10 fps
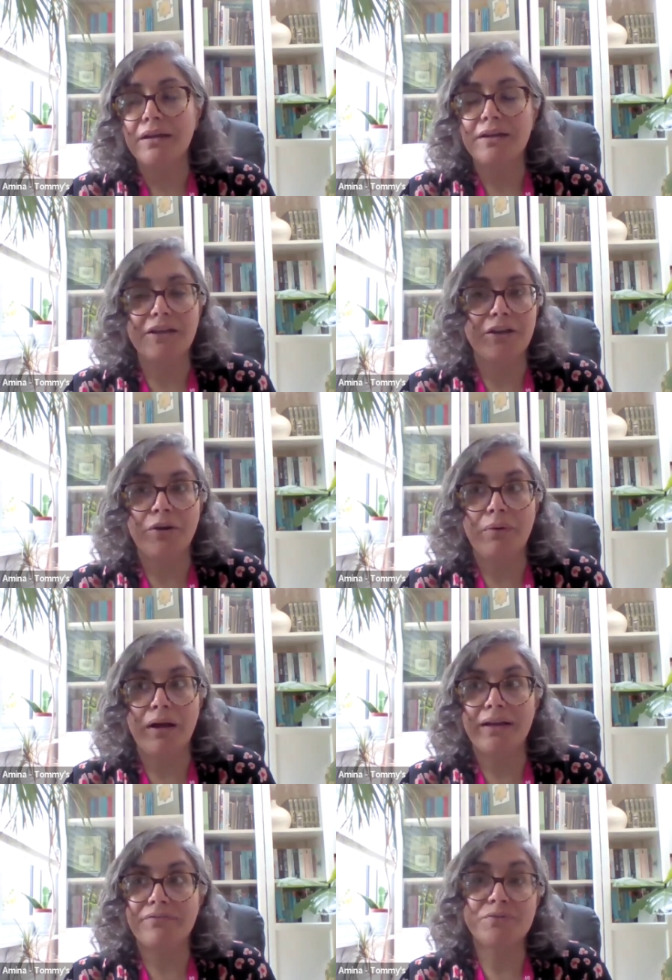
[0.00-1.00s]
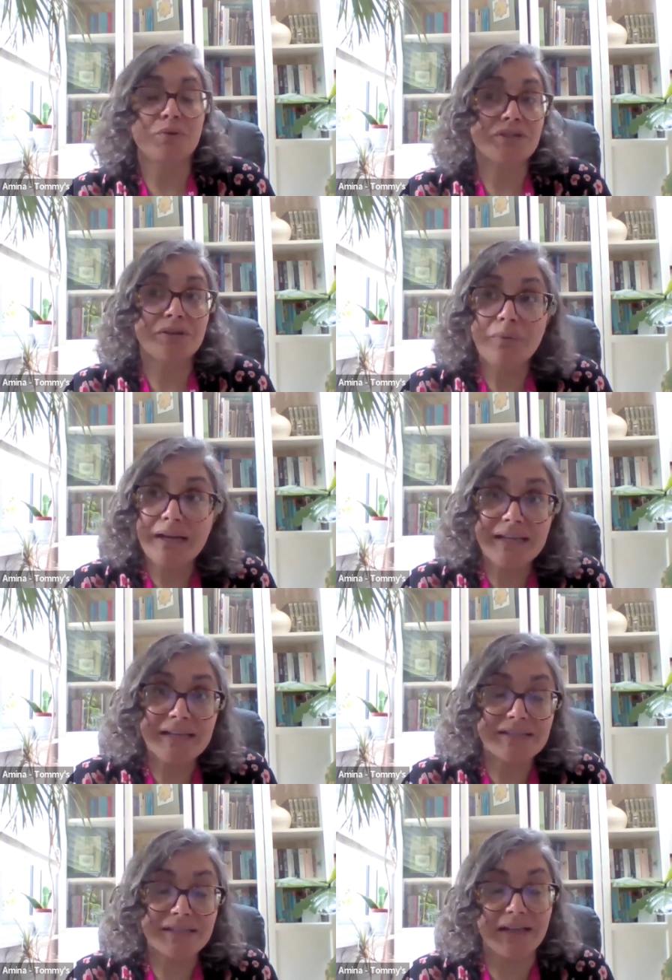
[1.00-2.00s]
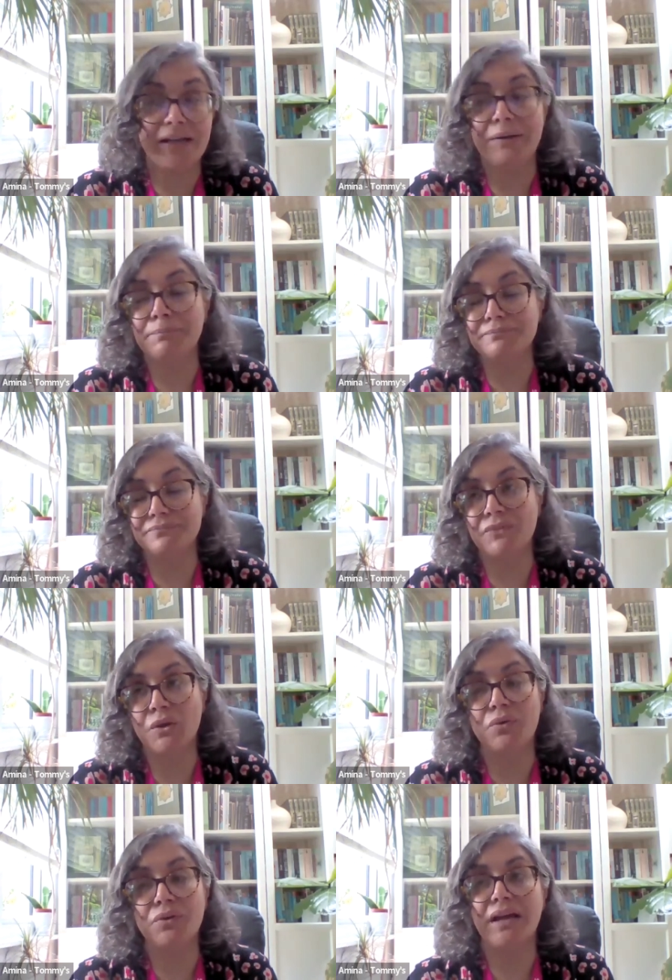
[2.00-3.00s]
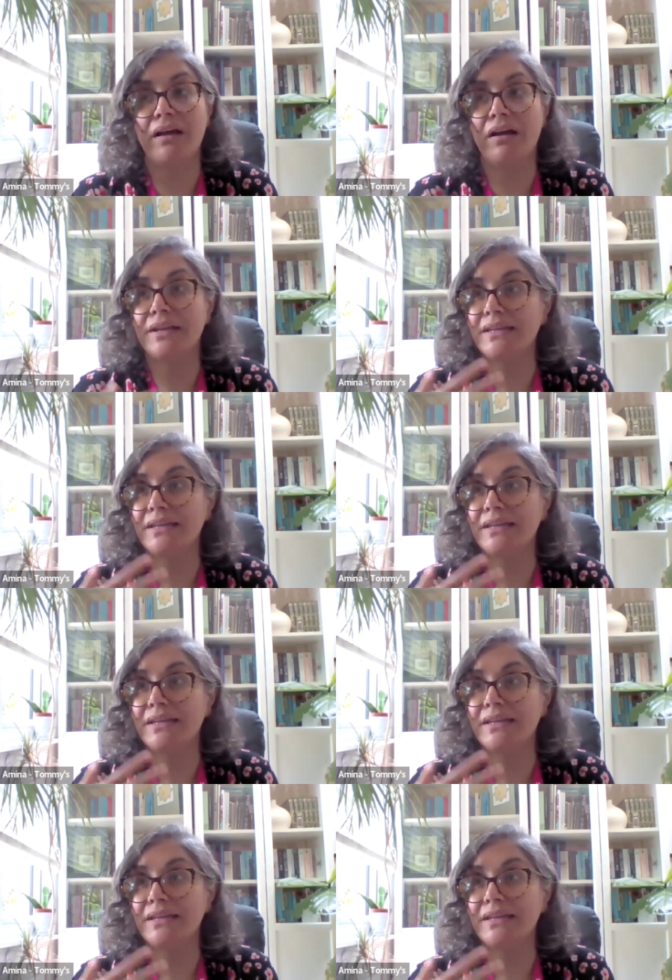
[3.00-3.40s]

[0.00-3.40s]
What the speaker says: I have to watch and wait, or that I